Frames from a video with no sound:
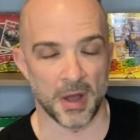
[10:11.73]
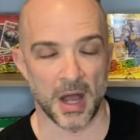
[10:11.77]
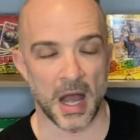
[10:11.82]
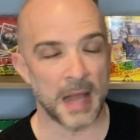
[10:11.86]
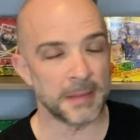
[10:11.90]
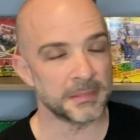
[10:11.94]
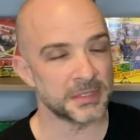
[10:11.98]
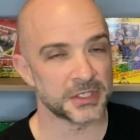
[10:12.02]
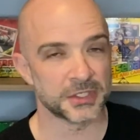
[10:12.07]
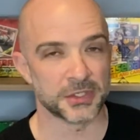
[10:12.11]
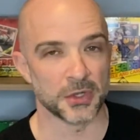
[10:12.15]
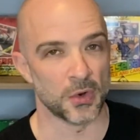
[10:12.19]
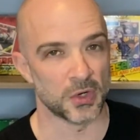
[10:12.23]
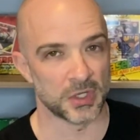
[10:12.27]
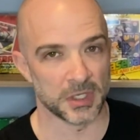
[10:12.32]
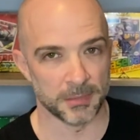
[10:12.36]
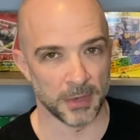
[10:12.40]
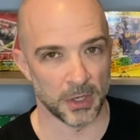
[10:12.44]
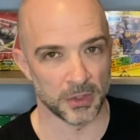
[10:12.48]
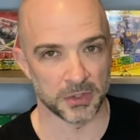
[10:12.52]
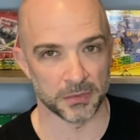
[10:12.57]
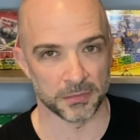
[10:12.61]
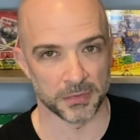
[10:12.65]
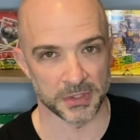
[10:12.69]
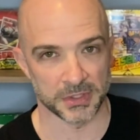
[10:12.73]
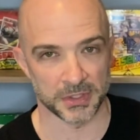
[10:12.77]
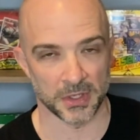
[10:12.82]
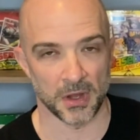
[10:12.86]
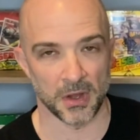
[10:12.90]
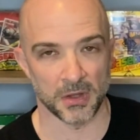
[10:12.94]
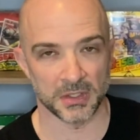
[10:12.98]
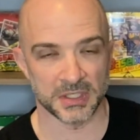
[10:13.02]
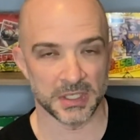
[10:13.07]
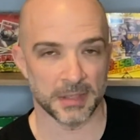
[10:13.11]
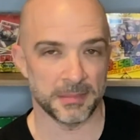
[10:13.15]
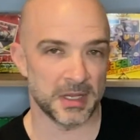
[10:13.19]
I'm stoked about the
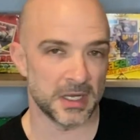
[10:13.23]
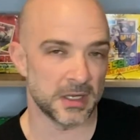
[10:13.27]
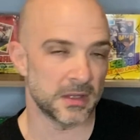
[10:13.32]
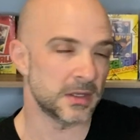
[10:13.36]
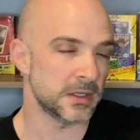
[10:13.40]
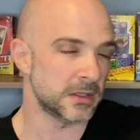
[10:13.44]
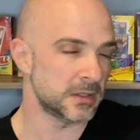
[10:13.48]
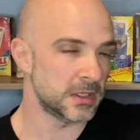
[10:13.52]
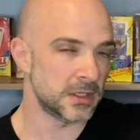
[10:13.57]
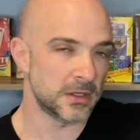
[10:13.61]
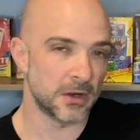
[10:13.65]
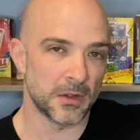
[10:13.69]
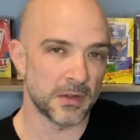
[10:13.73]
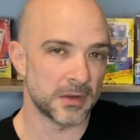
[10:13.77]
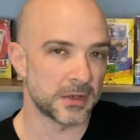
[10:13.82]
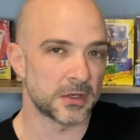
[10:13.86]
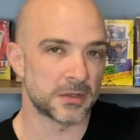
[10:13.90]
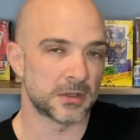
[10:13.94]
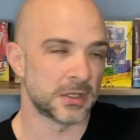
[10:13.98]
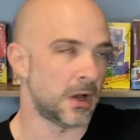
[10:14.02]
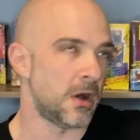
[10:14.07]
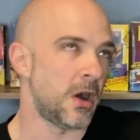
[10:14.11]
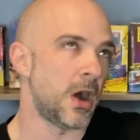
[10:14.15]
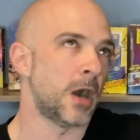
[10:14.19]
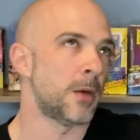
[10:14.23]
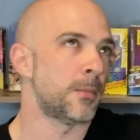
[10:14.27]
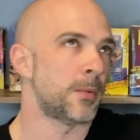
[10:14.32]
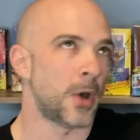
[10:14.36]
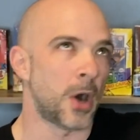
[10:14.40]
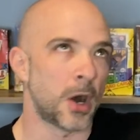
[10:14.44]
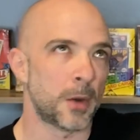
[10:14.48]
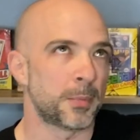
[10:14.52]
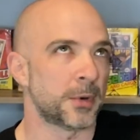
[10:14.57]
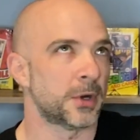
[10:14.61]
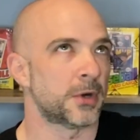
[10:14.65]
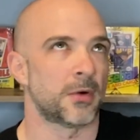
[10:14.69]
results. I mean, the
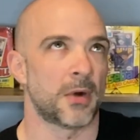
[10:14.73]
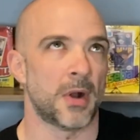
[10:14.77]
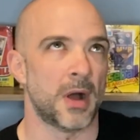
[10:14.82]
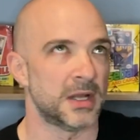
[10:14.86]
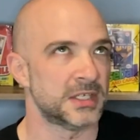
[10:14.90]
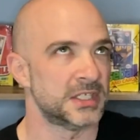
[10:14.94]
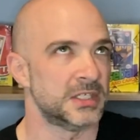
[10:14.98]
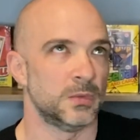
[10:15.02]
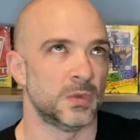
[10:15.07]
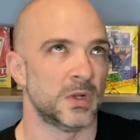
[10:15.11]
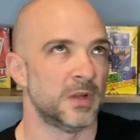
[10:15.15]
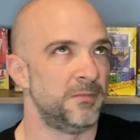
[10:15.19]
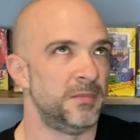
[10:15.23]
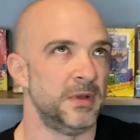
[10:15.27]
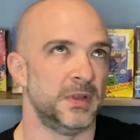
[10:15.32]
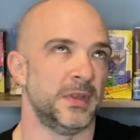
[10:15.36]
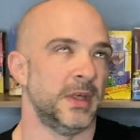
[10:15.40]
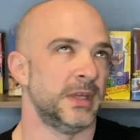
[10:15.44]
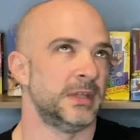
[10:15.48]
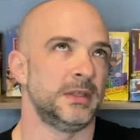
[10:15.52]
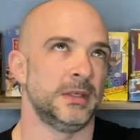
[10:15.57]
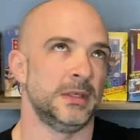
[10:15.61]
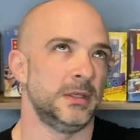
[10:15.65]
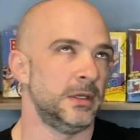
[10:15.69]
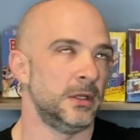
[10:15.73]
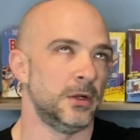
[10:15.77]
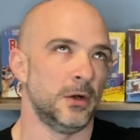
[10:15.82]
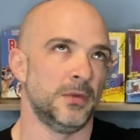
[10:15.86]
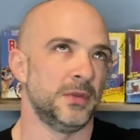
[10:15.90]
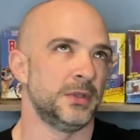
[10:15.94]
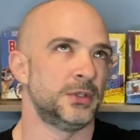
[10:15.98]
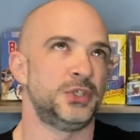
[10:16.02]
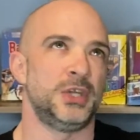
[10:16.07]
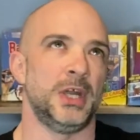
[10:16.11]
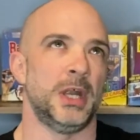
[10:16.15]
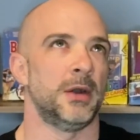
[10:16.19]
Harper Crossing would have been like
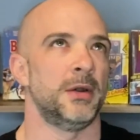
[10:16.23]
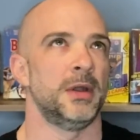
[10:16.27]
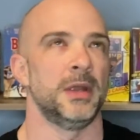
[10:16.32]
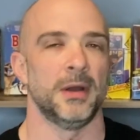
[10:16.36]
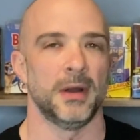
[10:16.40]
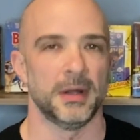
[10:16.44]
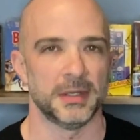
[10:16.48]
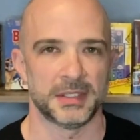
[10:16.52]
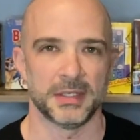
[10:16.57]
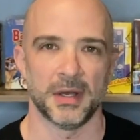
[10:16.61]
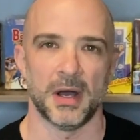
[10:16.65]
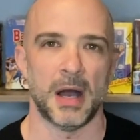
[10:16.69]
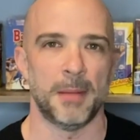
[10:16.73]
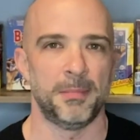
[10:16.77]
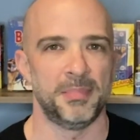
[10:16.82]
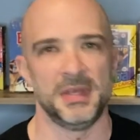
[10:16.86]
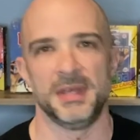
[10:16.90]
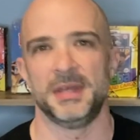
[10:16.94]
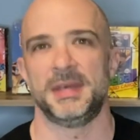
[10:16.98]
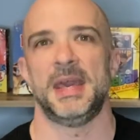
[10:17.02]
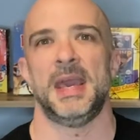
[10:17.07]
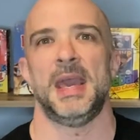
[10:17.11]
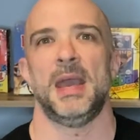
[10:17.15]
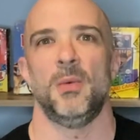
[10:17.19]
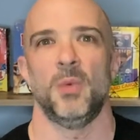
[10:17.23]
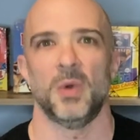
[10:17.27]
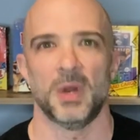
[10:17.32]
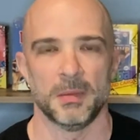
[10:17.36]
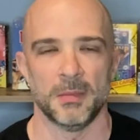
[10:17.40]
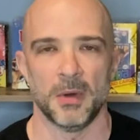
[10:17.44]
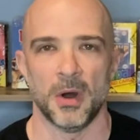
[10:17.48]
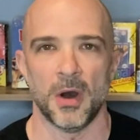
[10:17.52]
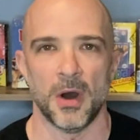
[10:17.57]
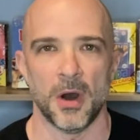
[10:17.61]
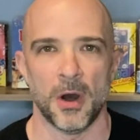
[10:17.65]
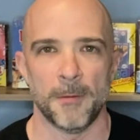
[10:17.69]
the cherry on top, but you can't win
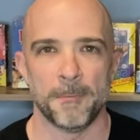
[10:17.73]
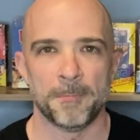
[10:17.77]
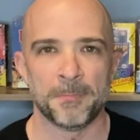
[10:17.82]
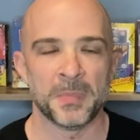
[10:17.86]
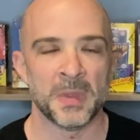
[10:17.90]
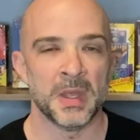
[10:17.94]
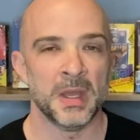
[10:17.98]
them all.